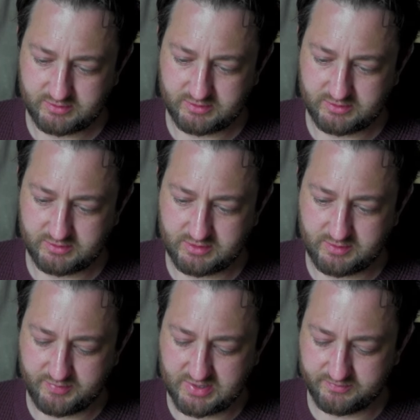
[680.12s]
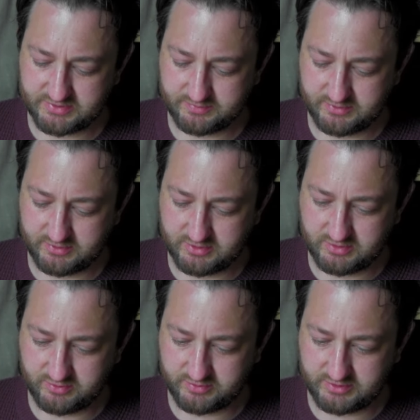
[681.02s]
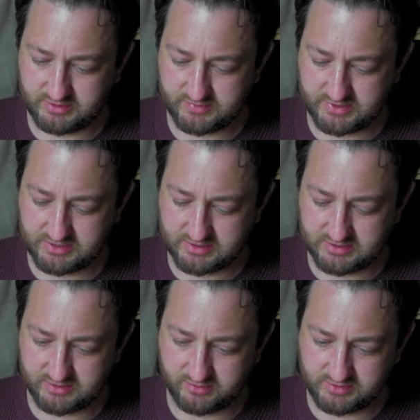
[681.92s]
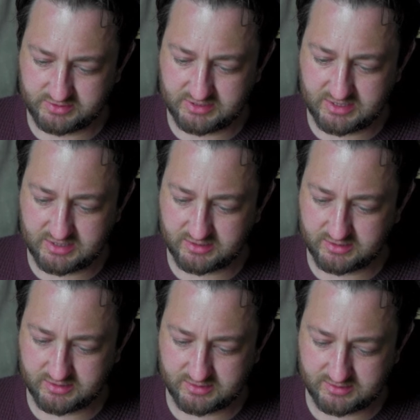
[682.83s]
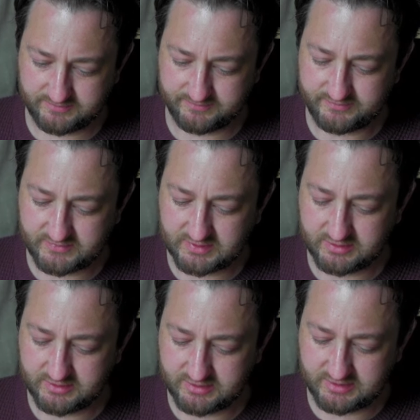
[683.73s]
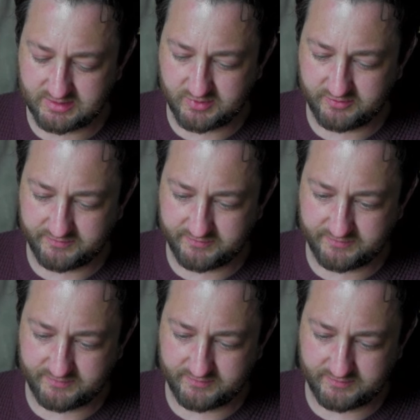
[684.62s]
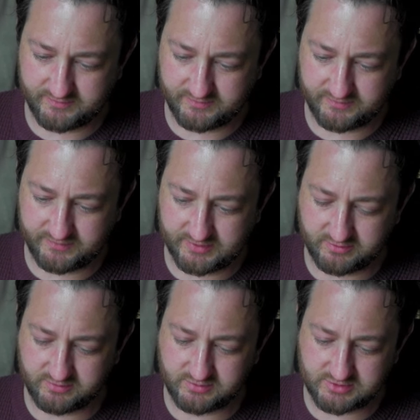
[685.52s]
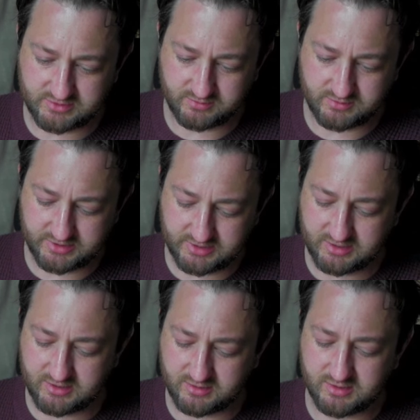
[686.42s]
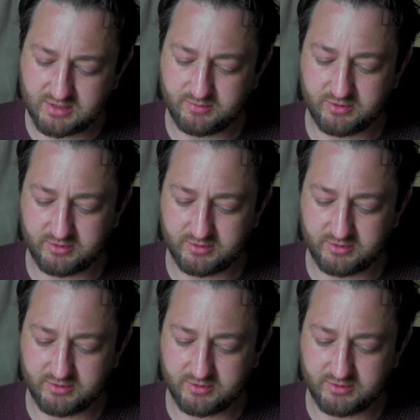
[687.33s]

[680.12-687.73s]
That pumps a noise, making that noise again. Now my phone's not working. Oh, come on.